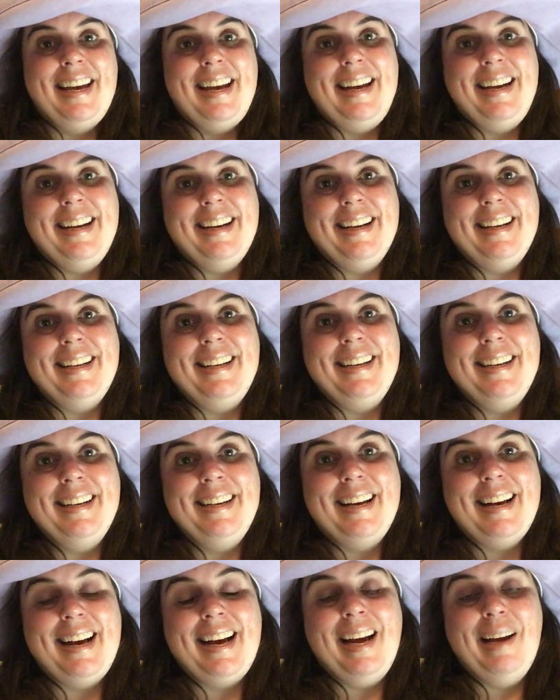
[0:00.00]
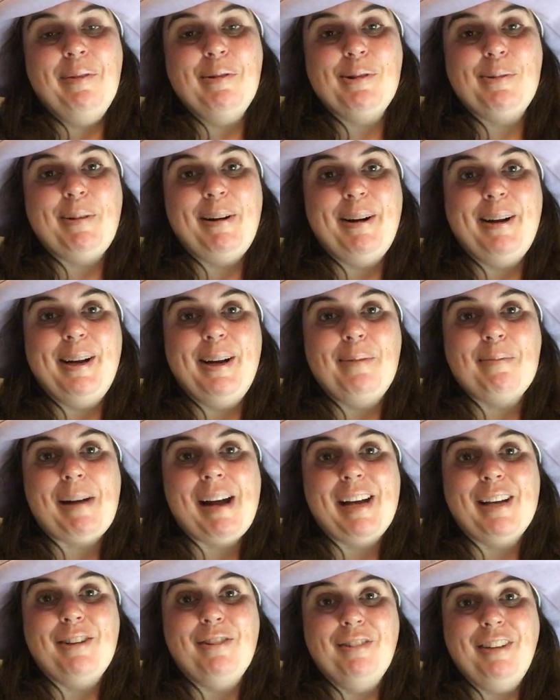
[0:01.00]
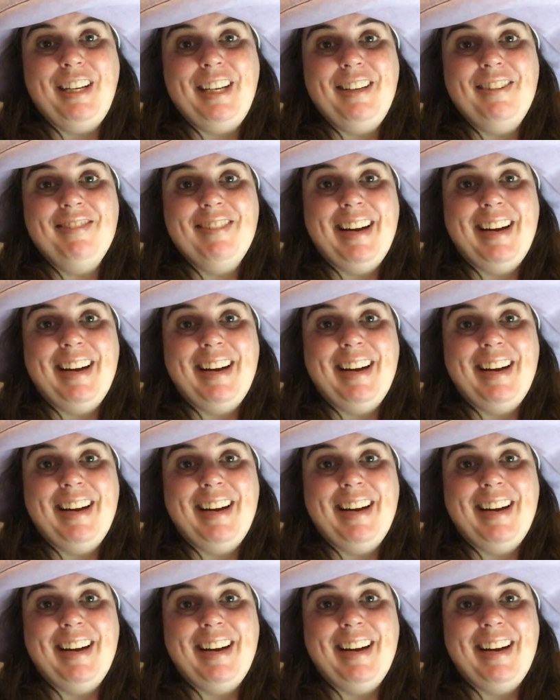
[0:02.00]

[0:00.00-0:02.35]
And I was wearing my green